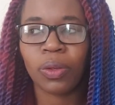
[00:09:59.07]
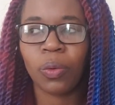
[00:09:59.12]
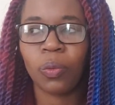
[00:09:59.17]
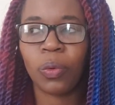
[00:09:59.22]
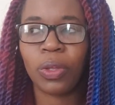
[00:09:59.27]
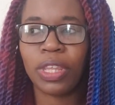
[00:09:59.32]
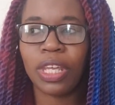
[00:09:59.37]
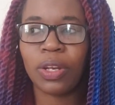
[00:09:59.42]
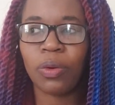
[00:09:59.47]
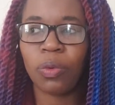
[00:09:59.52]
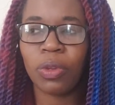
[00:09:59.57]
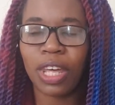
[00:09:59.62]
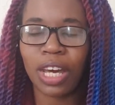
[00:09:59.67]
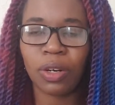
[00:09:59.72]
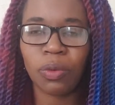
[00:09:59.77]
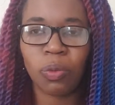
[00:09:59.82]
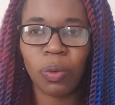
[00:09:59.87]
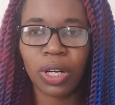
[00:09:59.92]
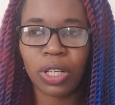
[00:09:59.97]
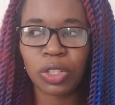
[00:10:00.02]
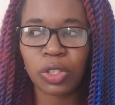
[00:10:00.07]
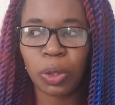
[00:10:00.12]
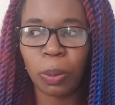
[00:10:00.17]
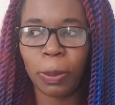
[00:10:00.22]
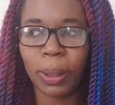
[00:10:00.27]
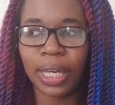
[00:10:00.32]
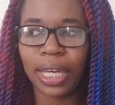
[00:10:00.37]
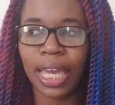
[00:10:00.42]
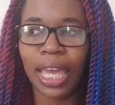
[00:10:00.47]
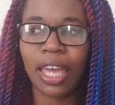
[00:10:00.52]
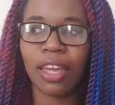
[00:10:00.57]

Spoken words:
Within that one topic,